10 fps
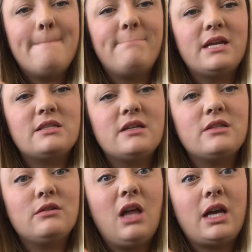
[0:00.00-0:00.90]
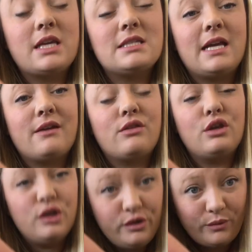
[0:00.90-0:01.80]
but it's also locking down
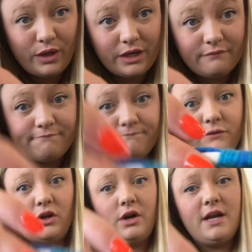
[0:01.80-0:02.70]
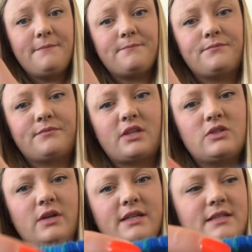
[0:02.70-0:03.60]
the new one, all right?
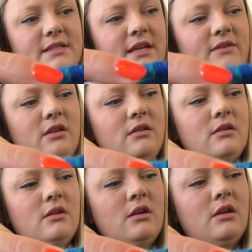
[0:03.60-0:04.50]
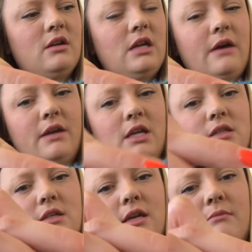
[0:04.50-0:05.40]
So I did 7. Now I
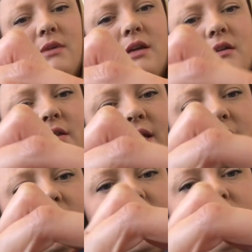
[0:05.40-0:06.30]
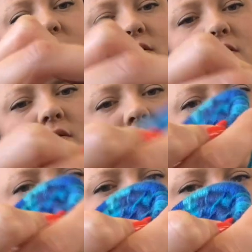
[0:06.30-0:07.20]
get to lay it down,
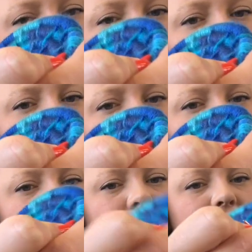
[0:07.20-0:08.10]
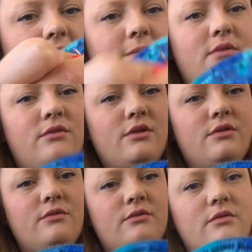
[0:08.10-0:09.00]
stab
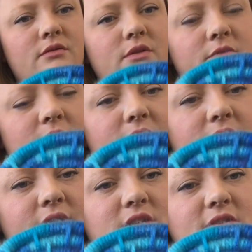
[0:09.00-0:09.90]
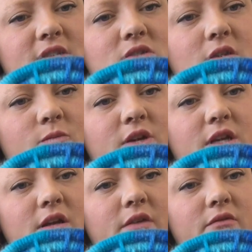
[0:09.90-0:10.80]
through the row in front of it. So I'm
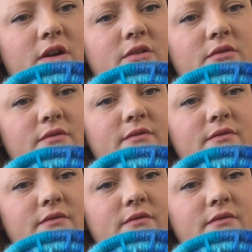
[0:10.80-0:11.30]
working on row